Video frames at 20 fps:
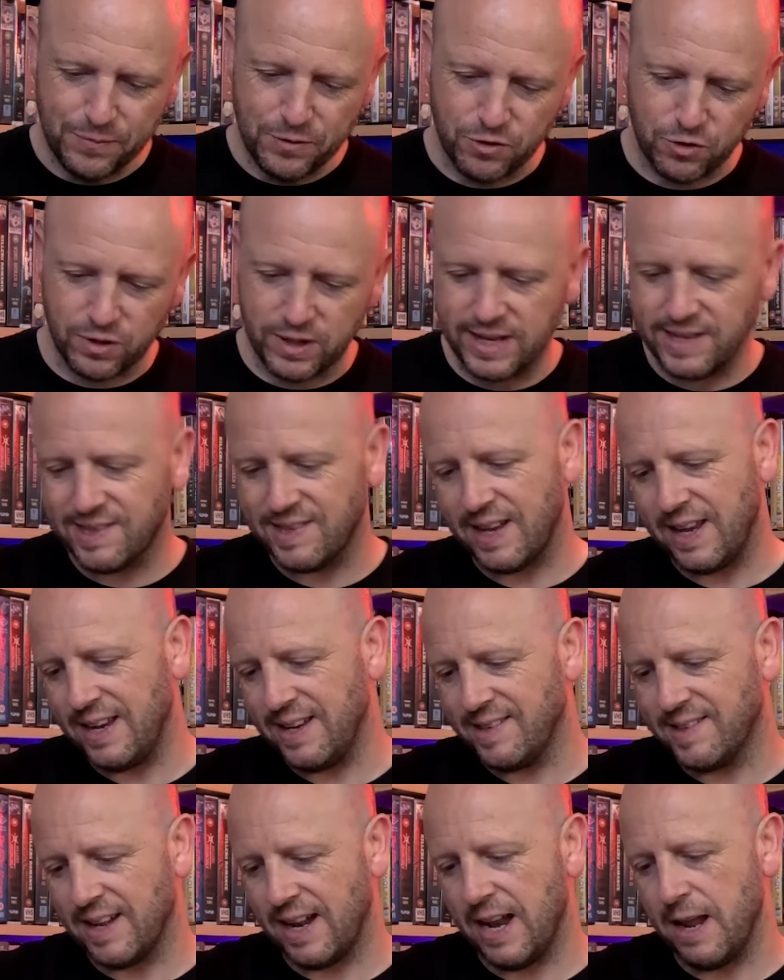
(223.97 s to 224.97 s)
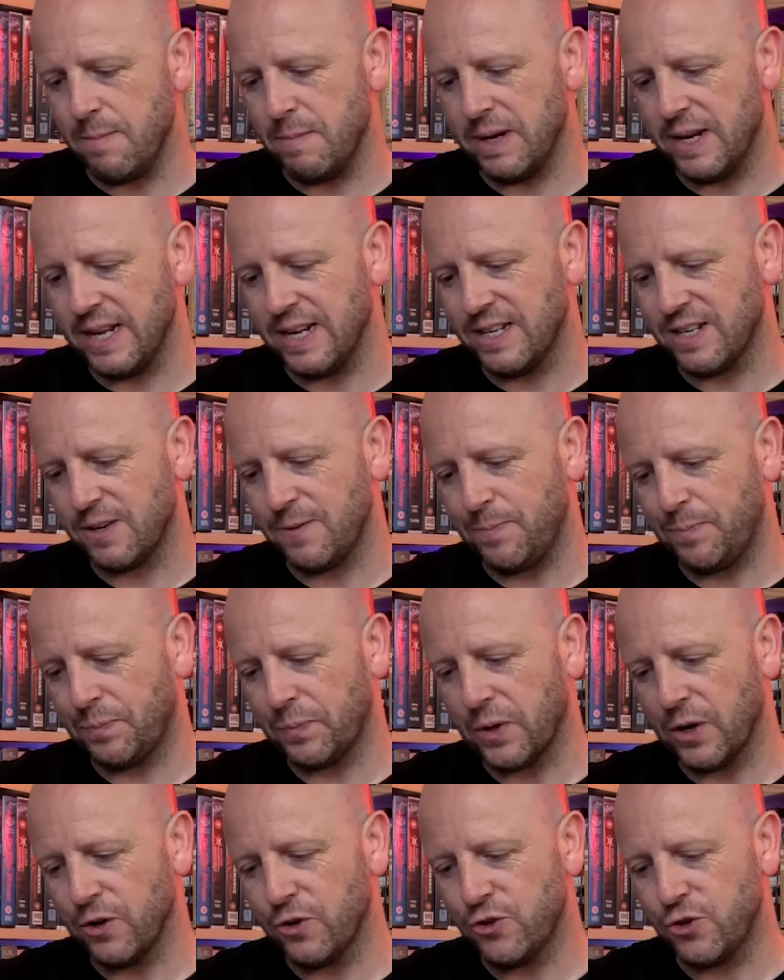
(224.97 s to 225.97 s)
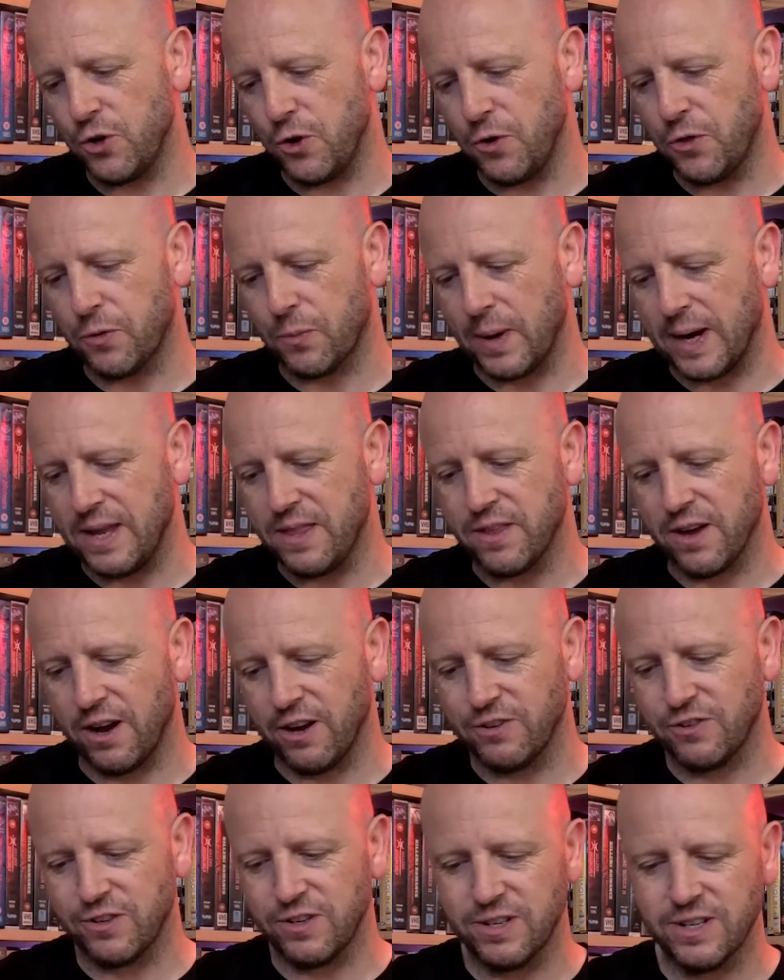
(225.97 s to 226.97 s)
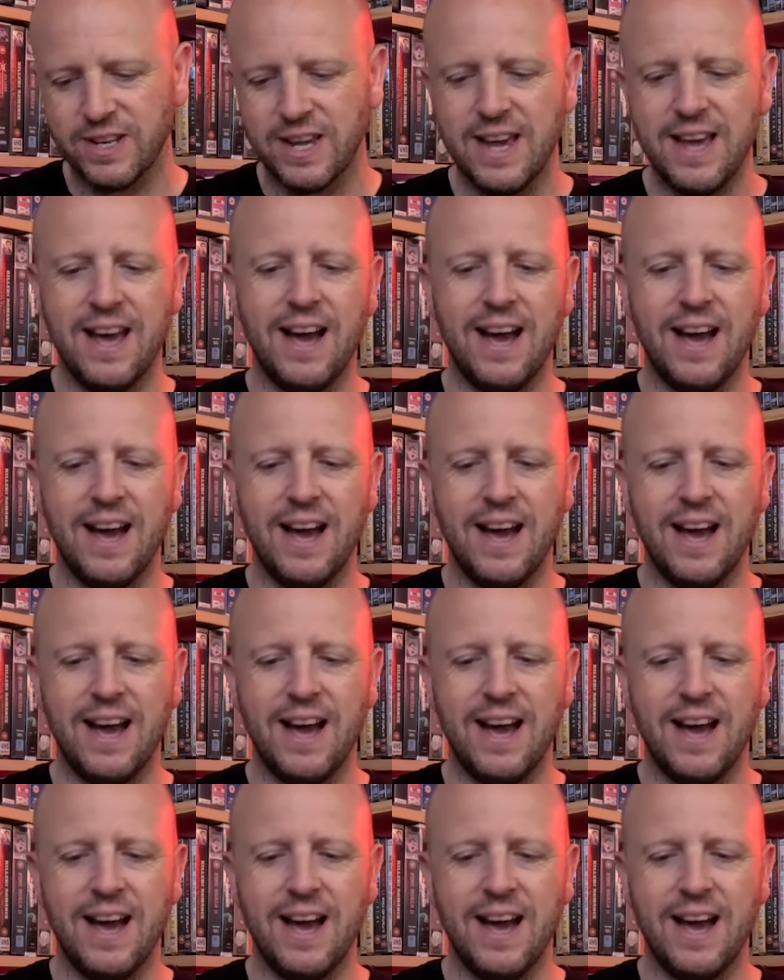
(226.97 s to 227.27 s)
So this is limited to 3,000.